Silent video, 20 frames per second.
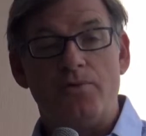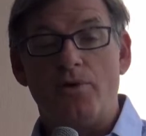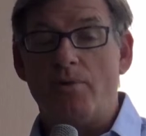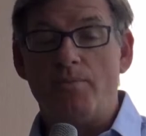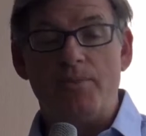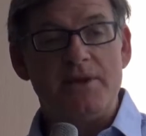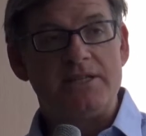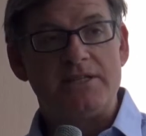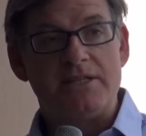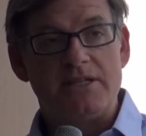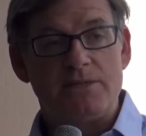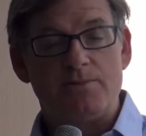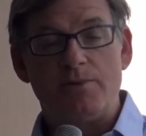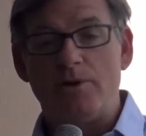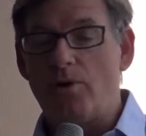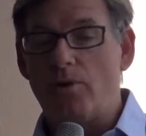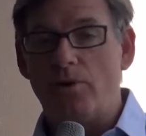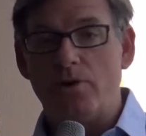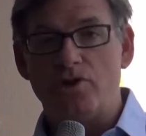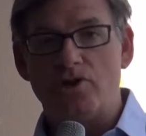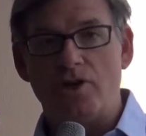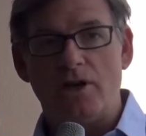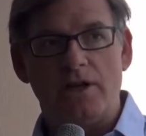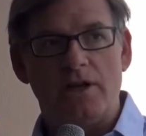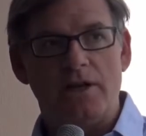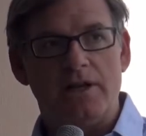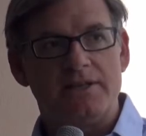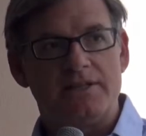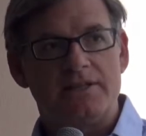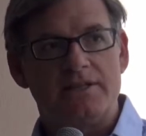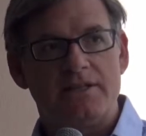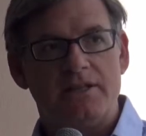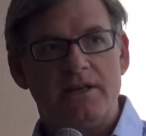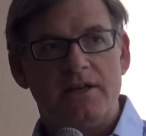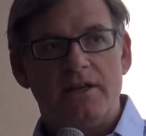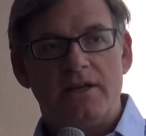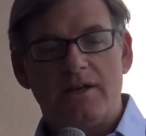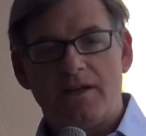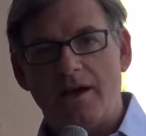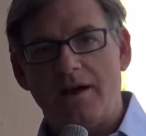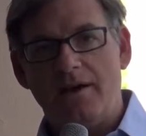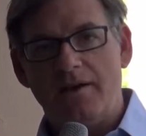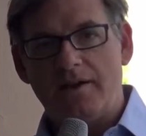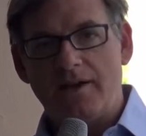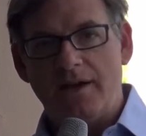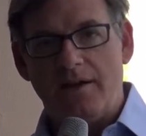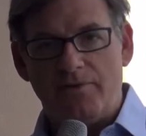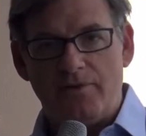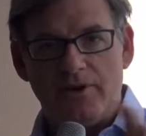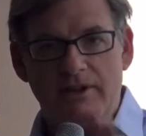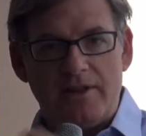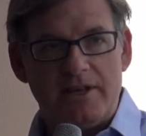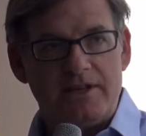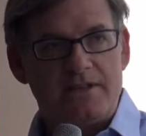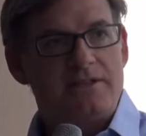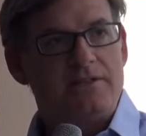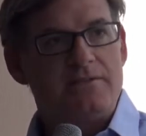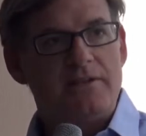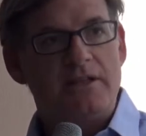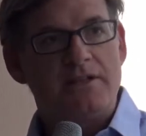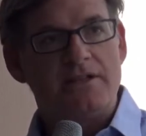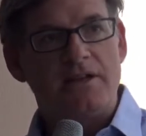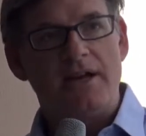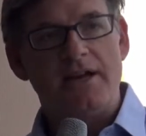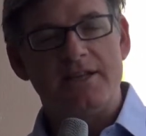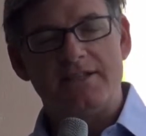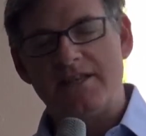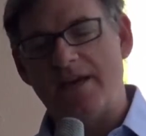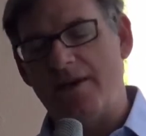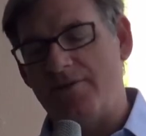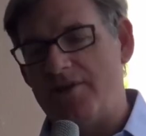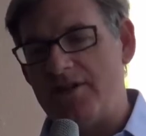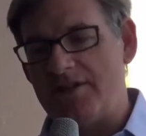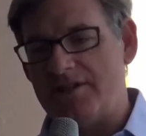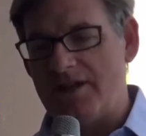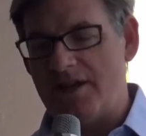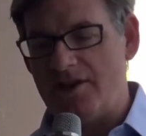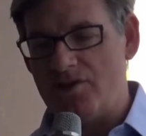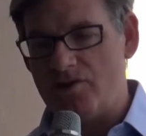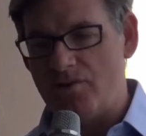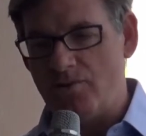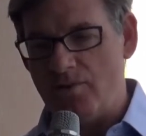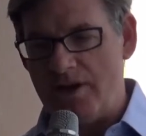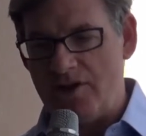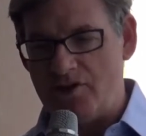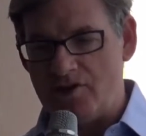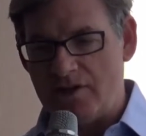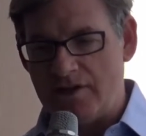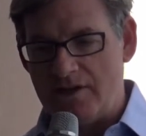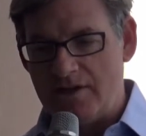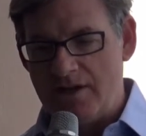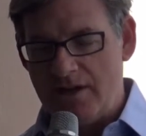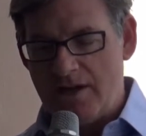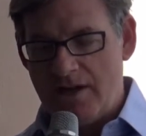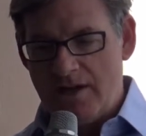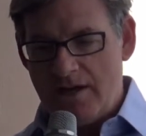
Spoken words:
you're a businessman or a journalist covering this entire Southeast Asian region.